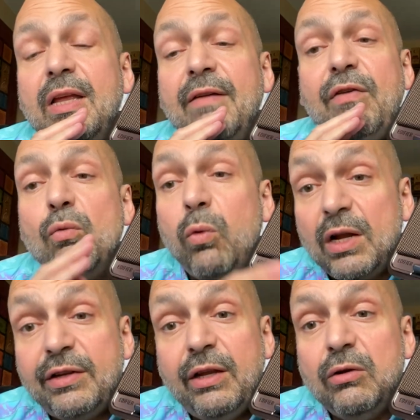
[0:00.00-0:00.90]
If you
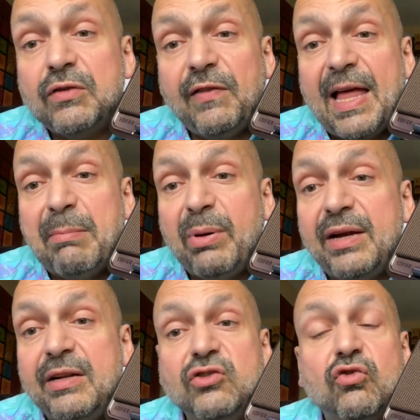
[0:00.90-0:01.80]
want to use flat
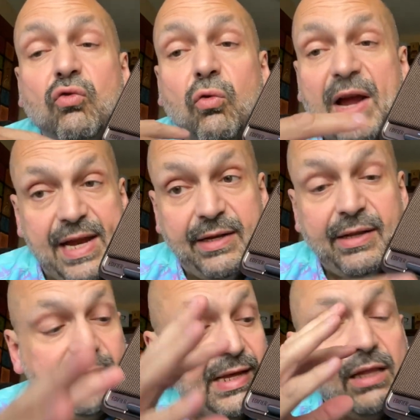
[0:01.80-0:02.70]
buttons, great.
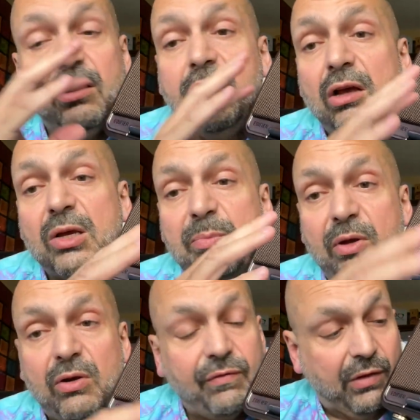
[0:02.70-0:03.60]
They look
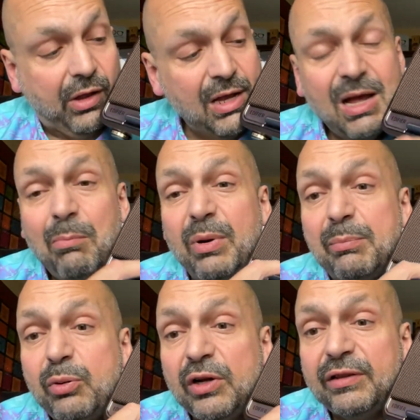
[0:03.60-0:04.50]
beautiful,
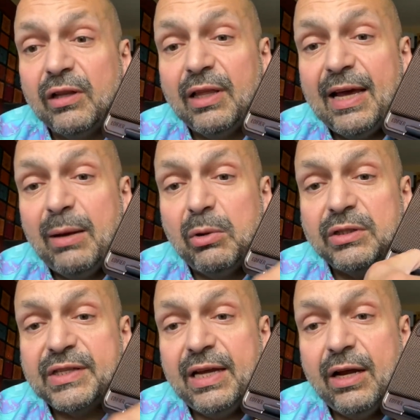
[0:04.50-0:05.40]
but put the
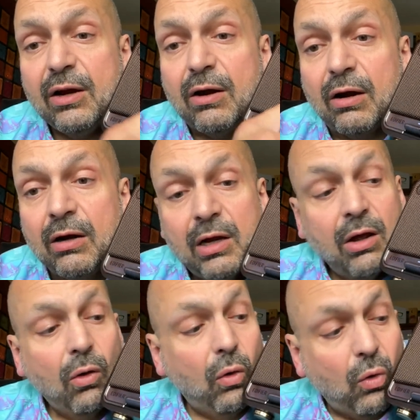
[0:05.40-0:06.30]
labels here.
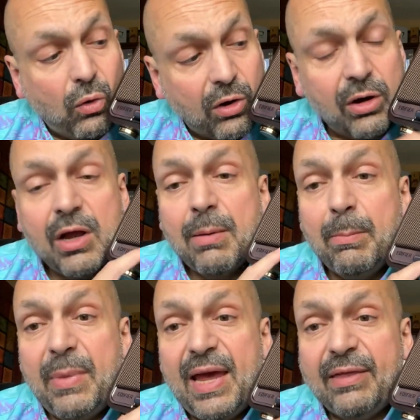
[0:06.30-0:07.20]
Or
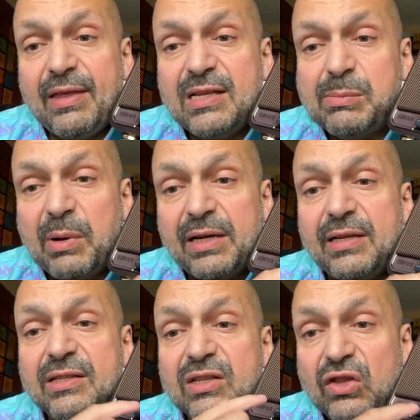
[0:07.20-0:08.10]
make these
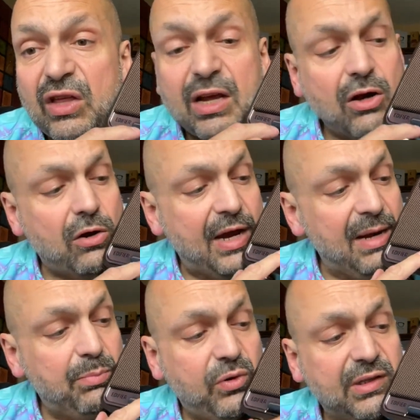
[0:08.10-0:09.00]
buttons thicker
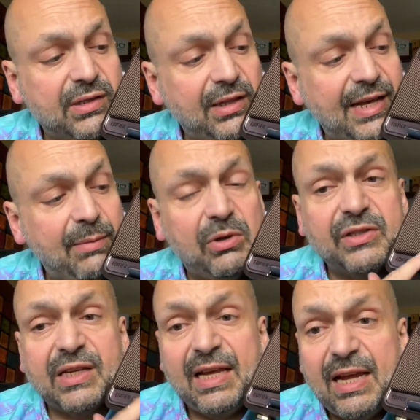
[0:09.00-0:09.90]
and put the
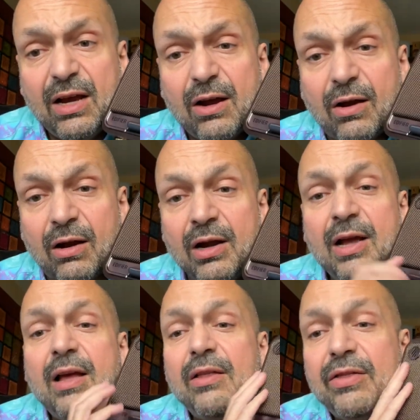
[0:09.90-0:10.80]
labels here.
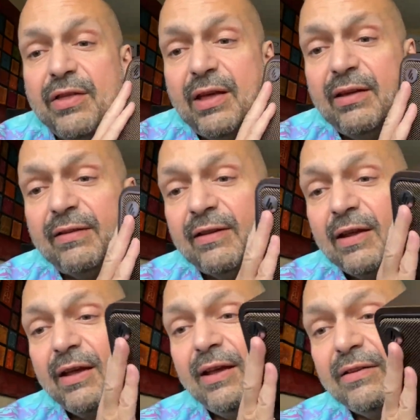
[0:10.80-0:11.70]
This
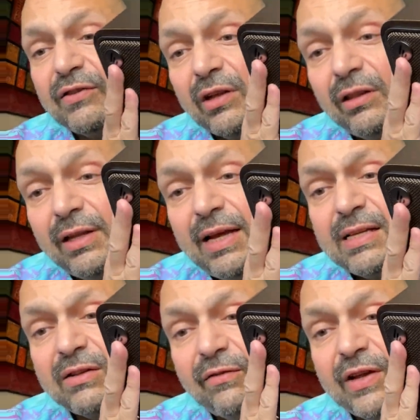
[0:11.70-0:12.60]
is the
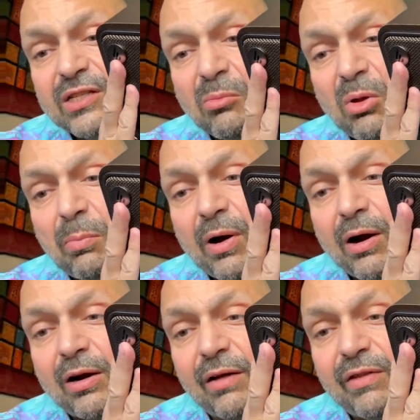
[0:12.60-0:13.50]
least visible
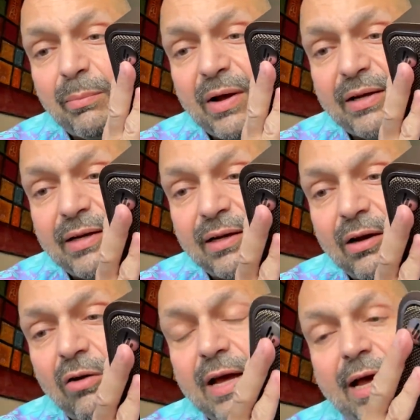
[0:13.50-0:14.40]
part of the button.
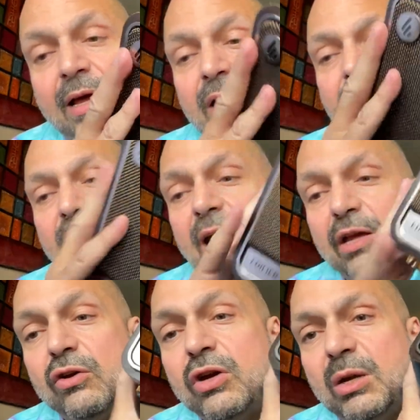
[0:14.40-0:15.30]
Okay, yeah,
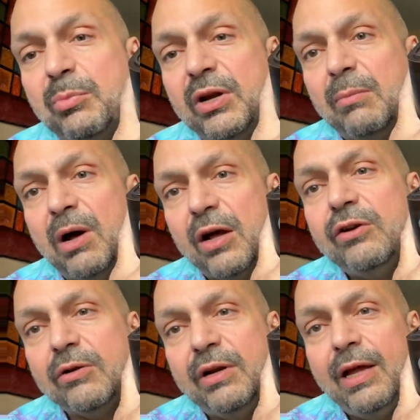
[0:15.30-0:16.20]
you could have put them
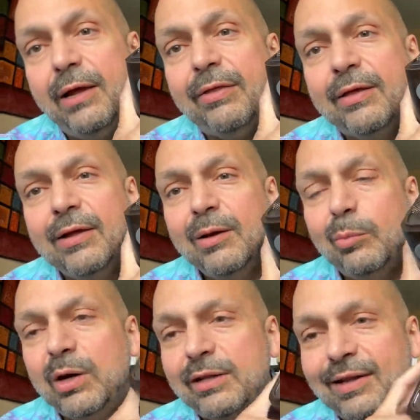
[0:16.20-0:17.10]
underneath,
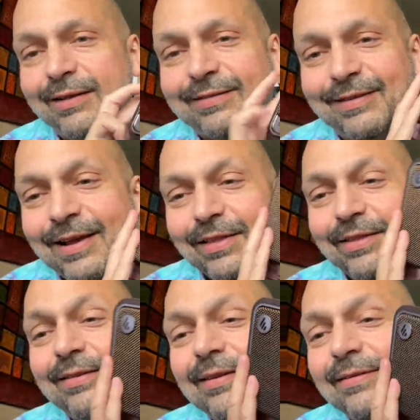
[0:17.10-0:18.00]
but that's
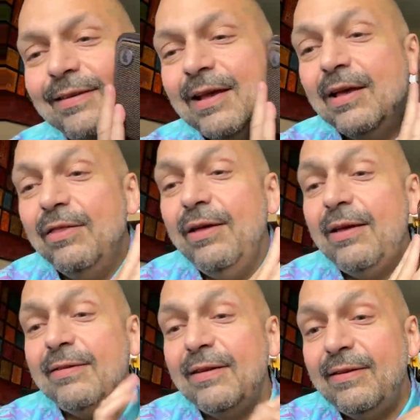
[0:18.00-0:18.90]
this is
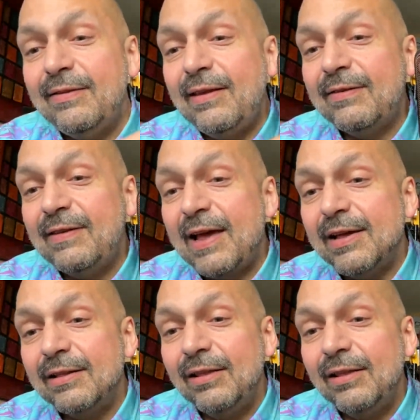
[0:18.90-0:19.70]
this is the second